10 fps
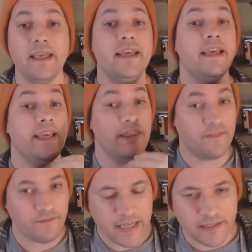In the
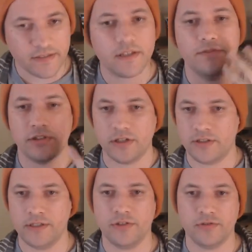face of such an
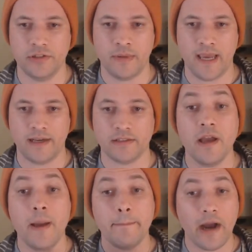extreme act,
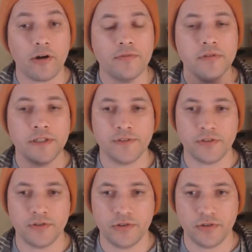powerful
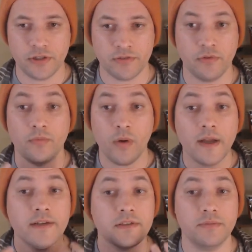institutions will want
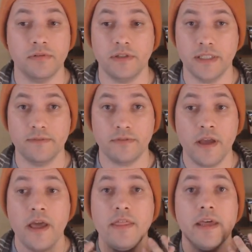us to believe
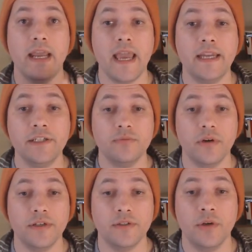that
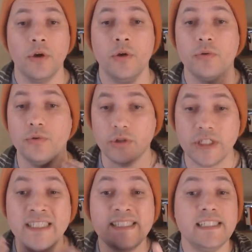anyone who could
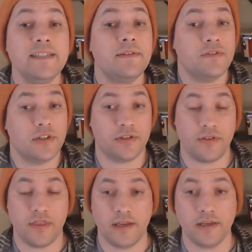conceive of such a
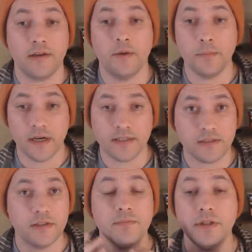thing must
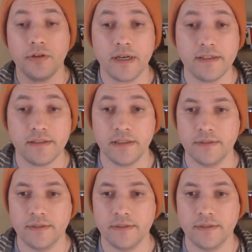be crazy.